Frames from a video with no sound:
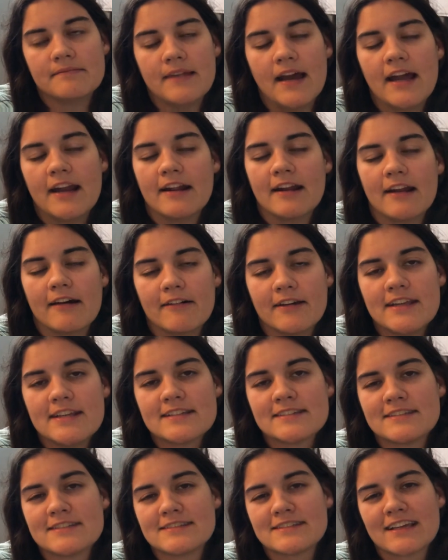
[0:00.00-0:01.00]
I don't know. He
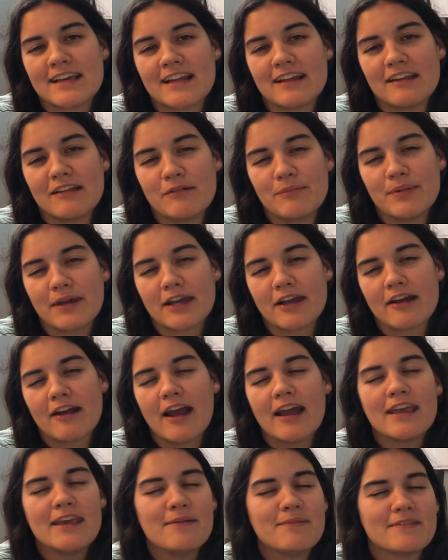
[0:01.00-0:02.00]
just needs to get a little bigger.
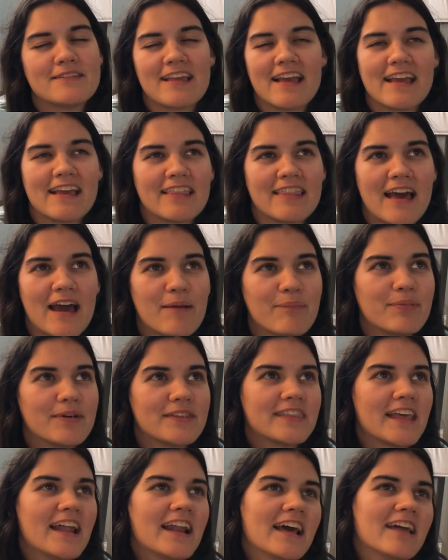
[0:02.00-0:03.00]
I keep saying that.
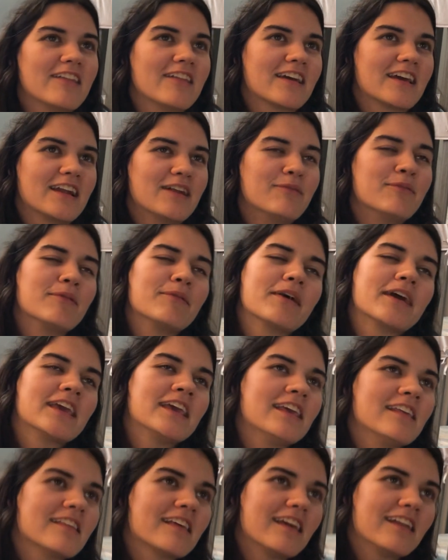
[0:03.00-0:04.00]
But then I look at him, I'm like,
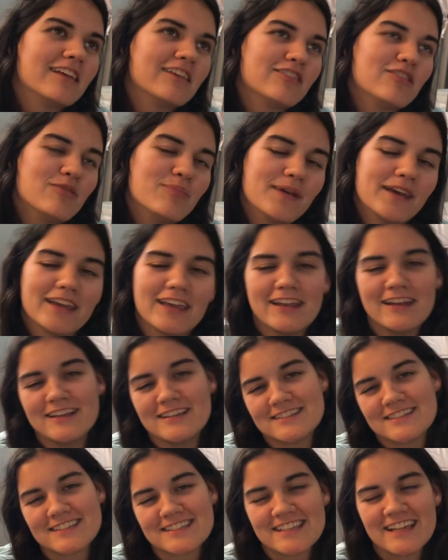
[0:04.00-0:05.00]
he's getting too big. He
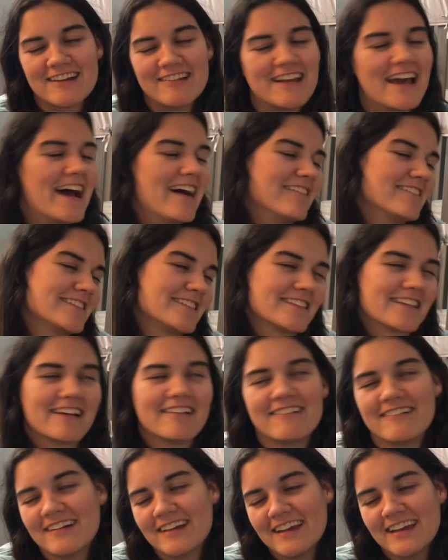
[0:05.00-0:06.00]
needs to slow down. So,
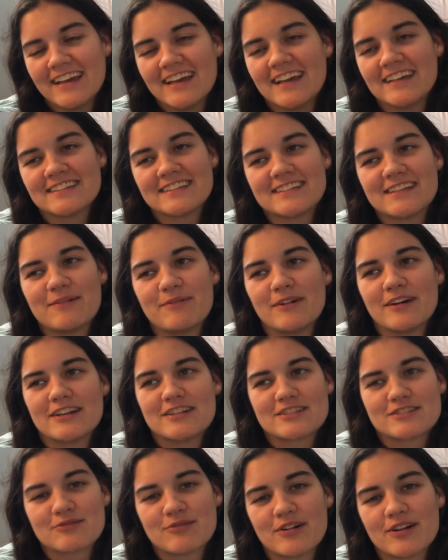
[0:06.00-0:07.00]
it's a double
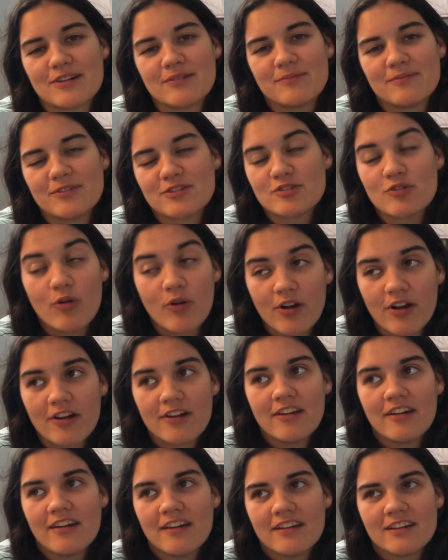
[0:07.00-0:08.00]
edged sword.
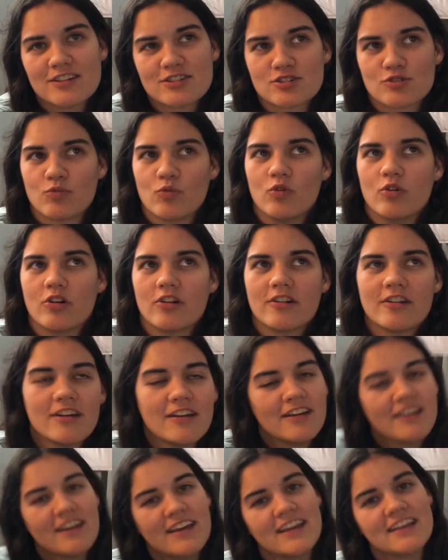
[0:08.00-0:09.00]
Sword. Sword.
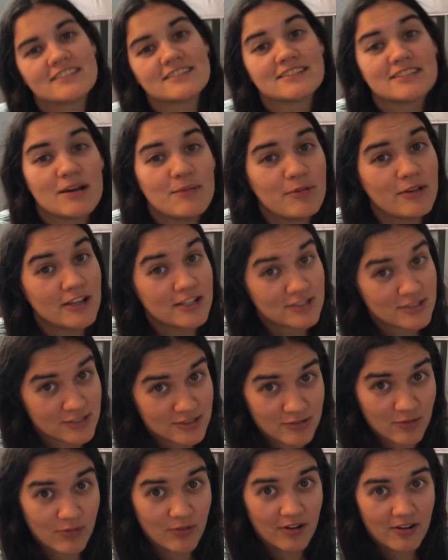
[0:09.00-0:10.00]
It's a double edged
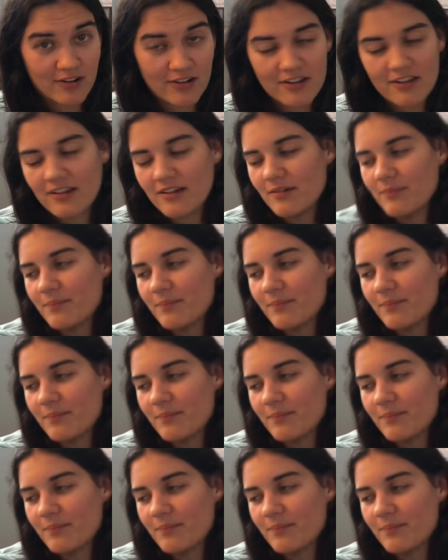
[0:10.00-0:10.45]
sword